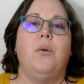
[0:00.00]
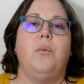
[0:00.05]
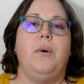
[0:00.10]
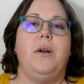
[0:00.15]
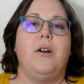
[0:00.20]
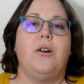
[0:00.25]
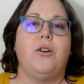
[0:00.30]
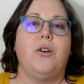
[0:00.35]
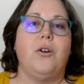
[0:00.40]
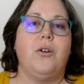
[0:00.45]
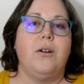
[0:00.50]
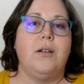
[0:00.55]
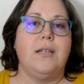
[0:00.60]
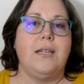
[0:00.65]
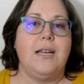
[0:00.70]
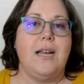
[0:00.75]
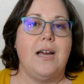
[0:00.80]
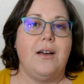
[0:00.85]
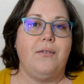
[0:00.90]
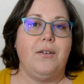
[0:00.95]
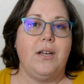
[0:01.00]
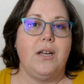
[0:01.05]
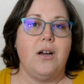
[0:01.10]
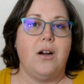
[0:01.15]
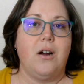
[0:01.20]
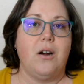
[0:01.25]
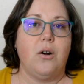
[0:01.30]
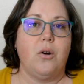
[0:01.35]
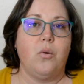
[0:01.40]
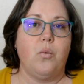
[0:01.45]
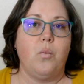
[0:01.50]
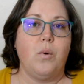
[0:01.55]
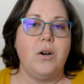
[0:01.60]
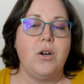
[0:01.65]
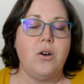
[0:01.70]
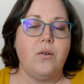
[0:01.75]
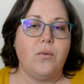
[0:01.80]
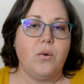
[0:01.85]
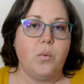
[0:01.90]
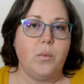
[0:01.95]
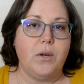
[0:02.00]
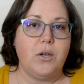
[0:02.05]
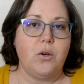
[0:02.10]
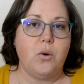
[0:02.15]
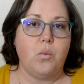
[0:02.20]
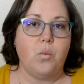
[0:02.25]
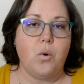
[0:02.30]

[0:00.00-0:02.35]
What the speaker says: We are currently having our wonderful winter